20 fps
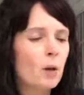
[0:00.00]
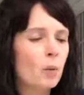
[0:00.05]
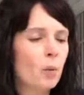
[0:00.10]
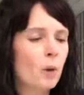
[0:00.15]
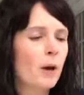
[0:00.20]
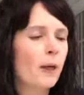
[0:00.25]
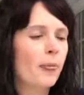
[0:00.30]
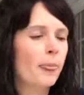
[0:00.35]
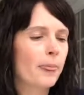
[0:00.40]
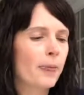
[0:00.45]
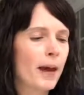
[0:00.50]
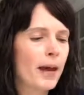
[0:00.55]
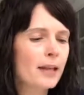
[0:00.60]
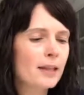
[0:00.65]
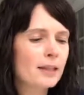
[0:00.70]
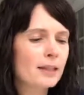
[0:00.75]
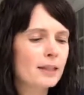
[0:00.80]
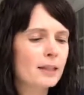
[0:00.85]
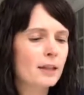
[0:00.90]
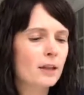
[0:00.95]
Well,
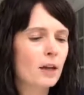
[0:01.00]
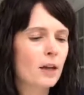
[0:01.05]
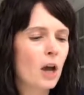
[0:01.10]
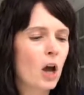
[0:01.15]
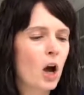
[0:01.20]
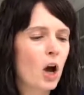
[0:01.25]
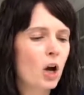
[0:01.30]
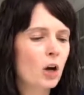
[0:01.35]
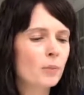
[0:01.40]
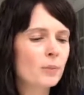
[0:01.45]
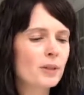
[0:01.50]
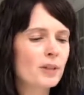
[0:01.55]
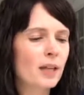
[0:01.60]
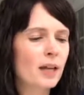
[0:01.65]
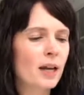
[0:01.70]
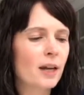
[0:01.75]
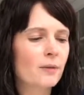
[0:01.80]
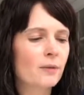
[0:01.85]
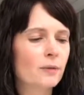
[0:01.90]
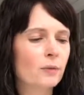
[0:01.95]
that's homes
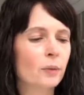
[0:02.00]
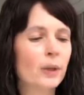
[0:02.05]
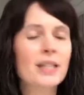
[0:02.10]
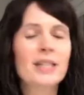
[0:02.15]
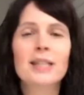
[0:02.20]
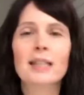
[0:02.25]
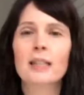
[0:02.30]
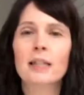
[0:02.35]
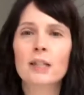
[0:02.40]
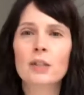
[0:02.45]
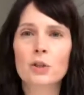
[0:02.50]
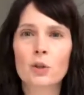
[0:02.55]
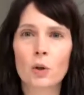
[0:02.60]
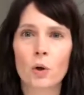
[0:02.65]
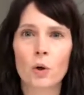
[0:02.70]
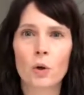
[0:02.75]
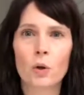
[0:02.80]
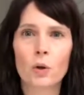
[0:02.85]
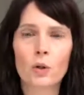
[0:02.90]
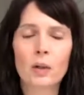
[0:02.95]
that have recently
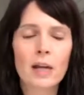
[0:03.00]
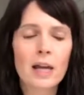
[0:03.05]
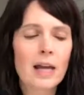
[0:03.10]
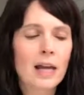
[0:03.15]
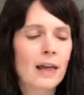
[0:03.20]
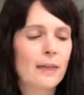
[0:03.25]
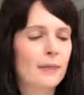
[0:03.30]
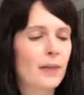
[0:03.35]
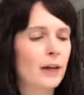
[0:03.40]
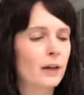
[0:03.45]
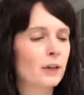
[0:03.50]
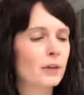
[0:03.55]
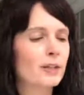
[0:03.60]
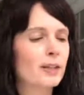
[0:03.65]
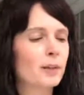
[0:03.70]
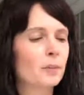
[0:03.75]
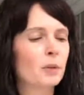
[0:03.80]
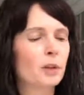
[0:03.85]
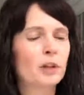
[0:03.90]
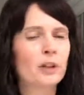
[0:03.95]
sold that are
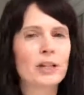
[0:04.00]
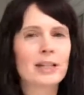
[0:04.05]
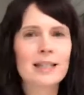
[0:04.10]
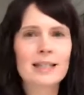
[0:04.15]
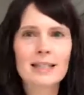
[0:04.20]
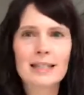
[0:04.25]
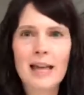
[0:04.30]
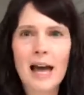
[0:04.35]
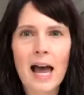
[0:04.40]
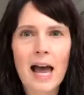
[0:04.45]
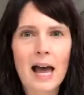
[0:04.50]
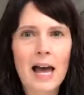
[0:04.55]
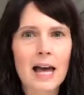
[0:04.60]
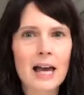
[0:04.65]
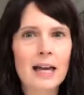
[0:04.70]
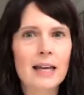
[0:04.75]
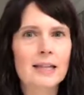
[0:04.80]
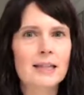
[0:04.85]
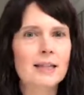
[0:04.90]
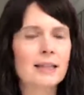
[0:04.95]
similar in
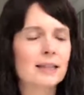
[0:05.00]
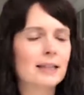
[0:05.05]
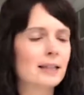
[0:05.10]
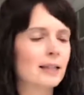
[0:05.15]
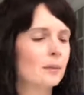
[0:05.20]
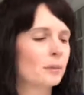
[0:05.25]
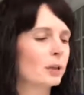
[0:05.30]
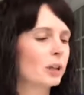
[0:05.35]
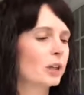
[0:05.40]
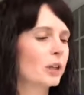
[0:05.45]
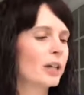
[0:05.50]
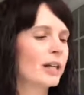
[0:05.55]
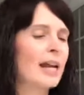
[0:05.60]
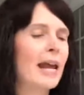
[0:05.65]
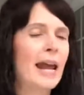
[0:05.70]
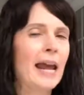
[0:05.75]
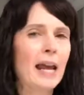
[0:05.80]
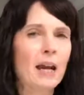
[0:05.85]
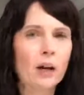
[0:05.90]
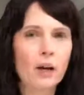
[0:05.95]
size, similar
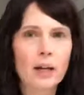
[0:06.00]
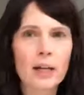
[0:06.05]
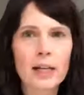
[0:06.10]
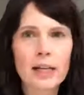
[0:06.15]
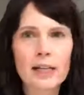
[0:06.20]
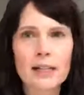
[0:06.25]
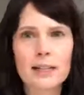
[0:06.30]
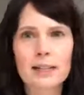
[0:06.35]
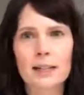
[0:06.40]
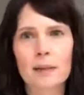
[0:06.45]
in area,